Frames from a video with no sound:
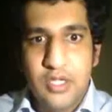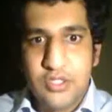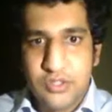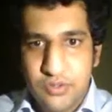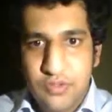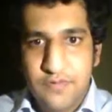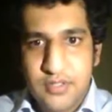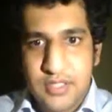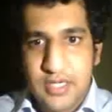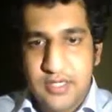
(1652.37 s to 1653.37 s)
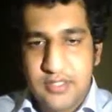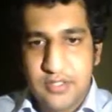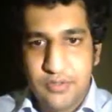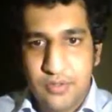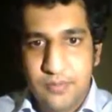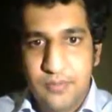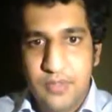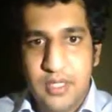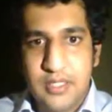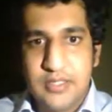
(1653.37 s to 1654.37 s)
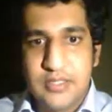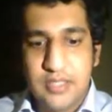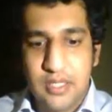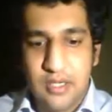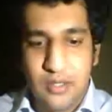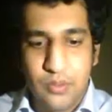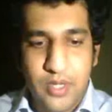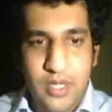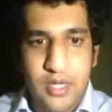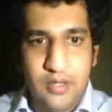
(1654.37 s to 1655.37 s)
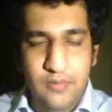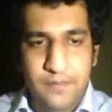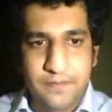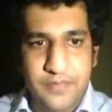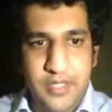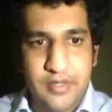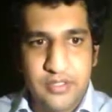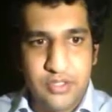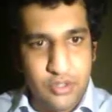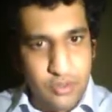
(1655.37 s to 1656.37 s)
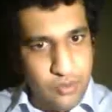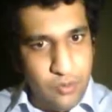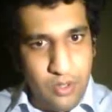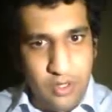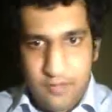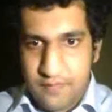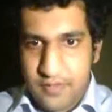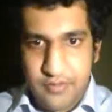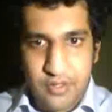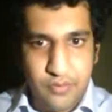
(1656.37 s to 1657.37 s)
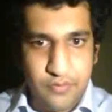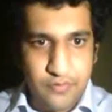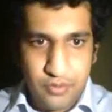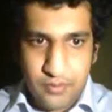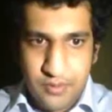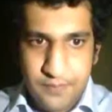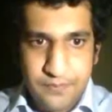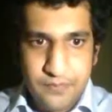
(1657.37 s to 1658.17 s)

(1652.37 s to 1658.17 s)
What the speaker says: pseudo Foster Kennedy syndrome is where there is no olfactory groove tumor.